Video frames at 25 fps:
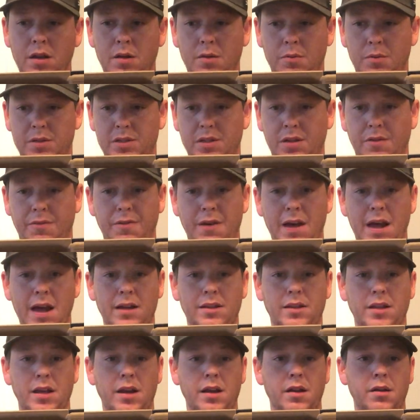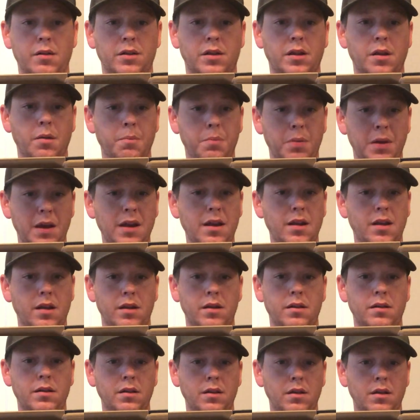was the fact that it
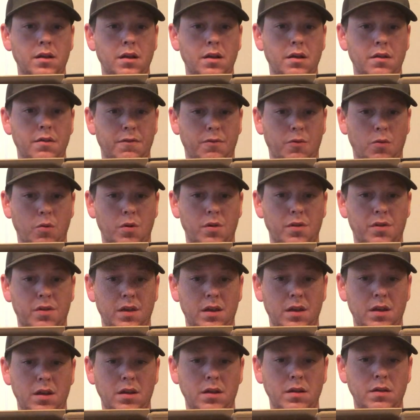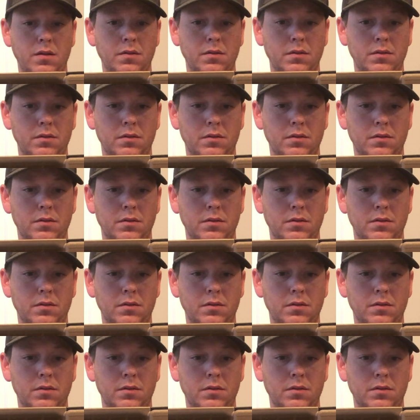competed for the